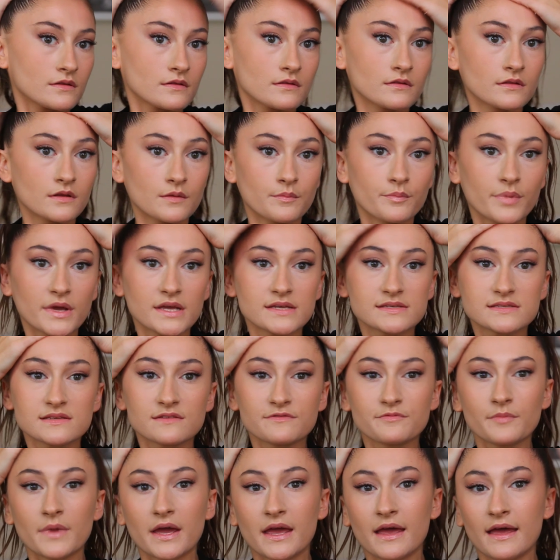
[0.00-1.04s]
the base
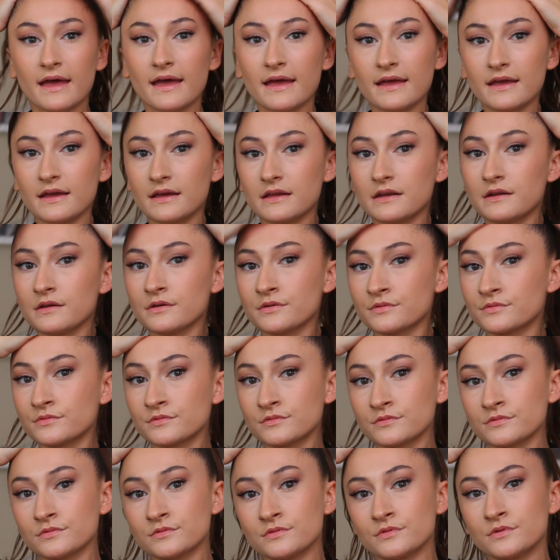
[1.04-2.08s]
of my head.
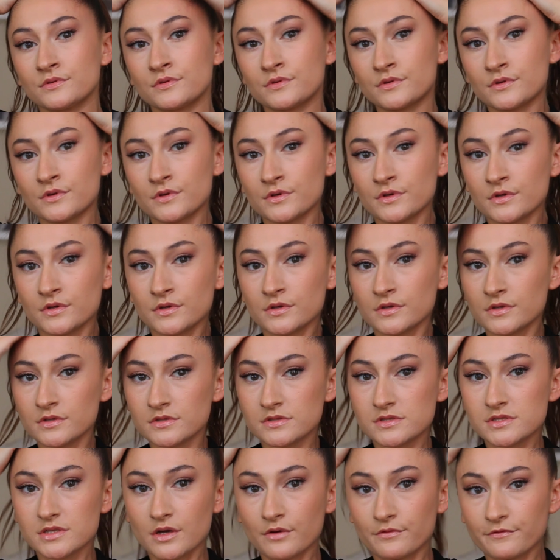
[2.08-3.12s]

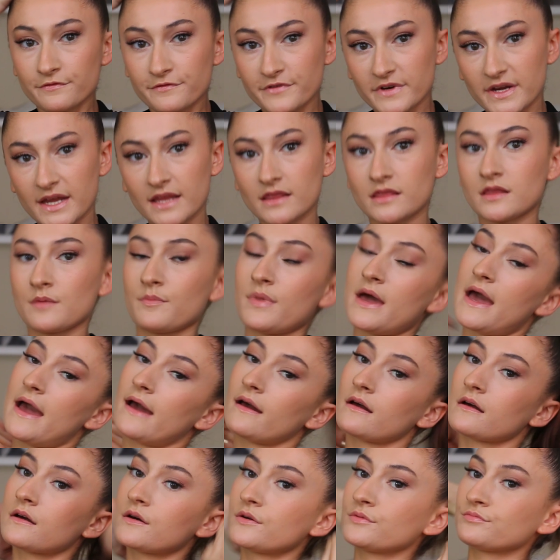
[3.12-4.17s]
Don't forget the
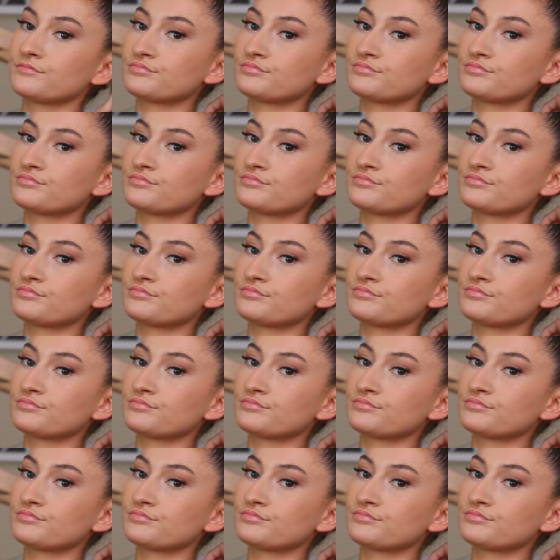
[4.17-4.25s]
back.